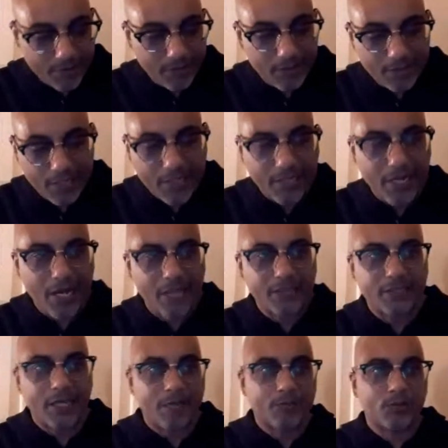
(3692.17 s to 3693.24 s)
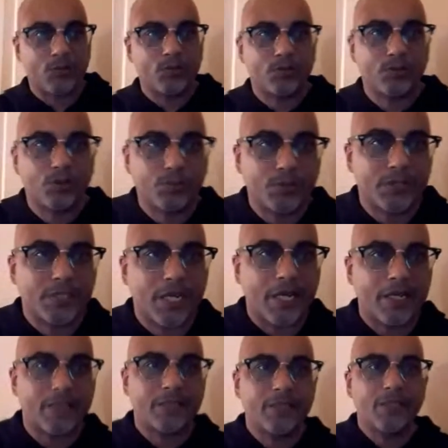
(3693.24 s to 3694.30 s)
Hit that Cash App too, Super Chat.